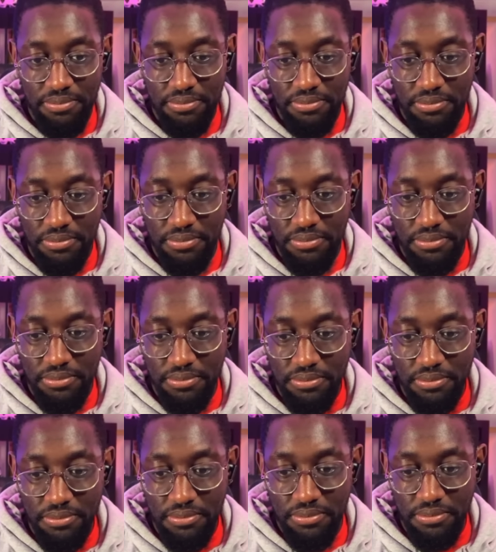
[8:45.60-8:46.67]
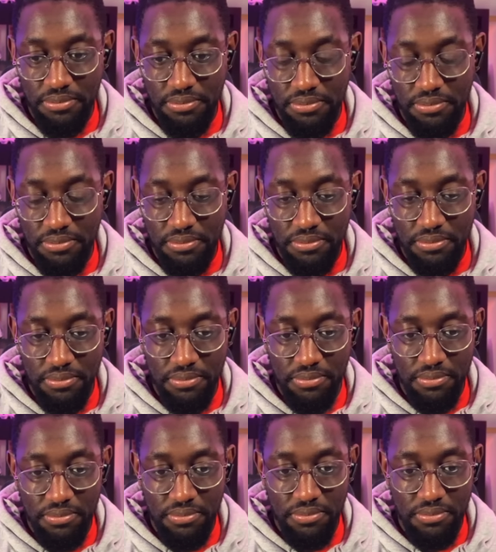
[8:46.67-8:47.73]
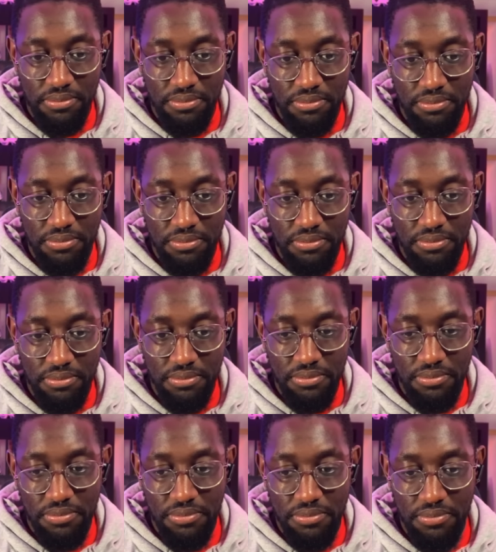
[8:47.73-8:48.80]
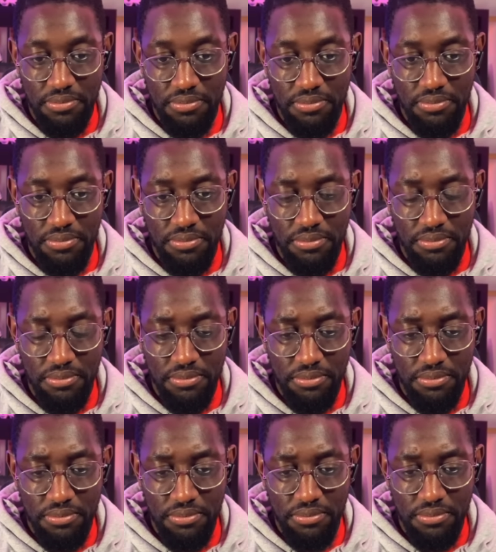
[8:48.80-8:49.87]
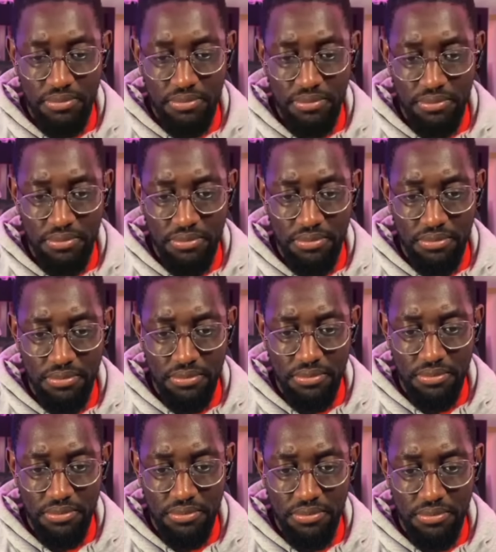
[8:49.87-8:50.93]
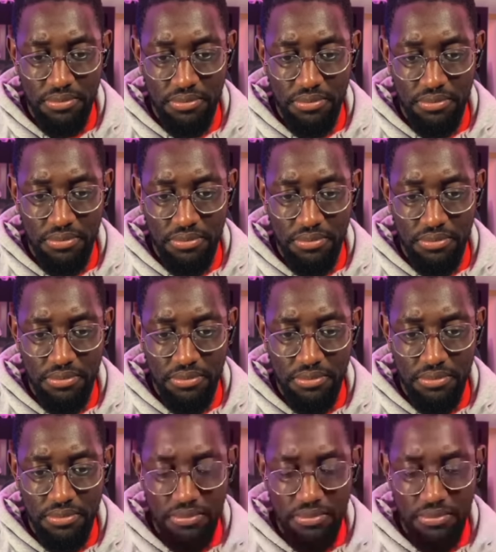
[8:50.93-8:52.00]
No words are spoken by the person on screen.